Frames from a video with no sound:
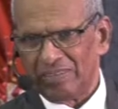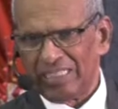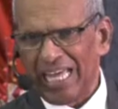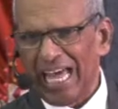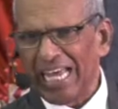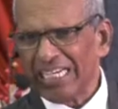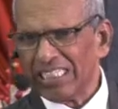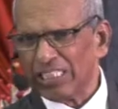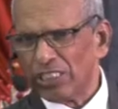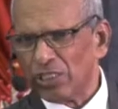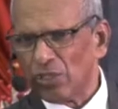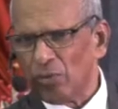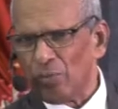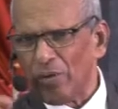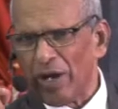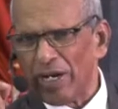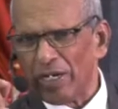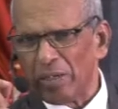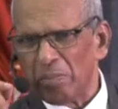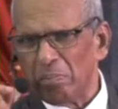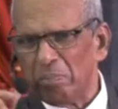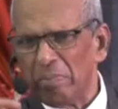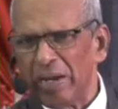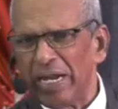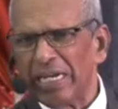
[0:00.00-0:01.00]
That's
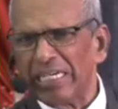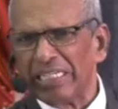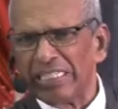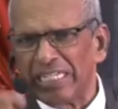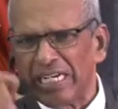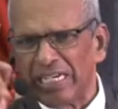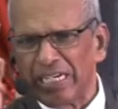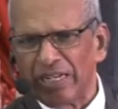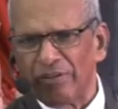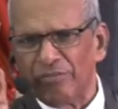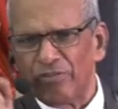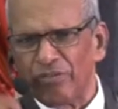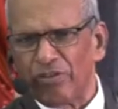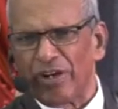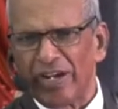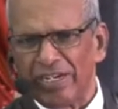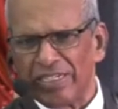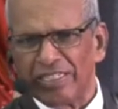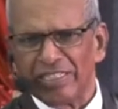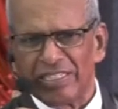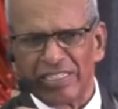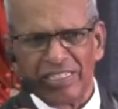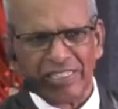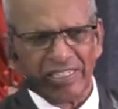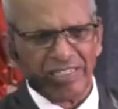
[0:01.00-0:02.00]
what made the
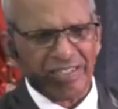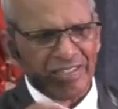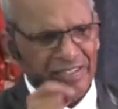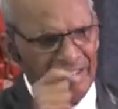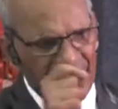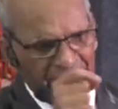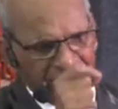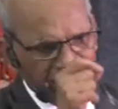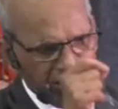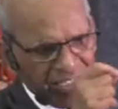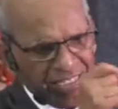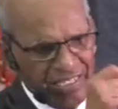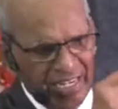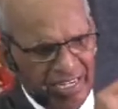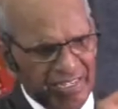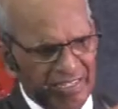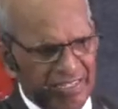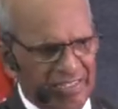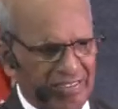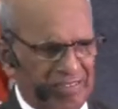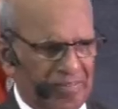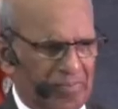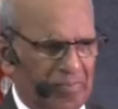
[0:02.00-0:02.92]
difference to that stick.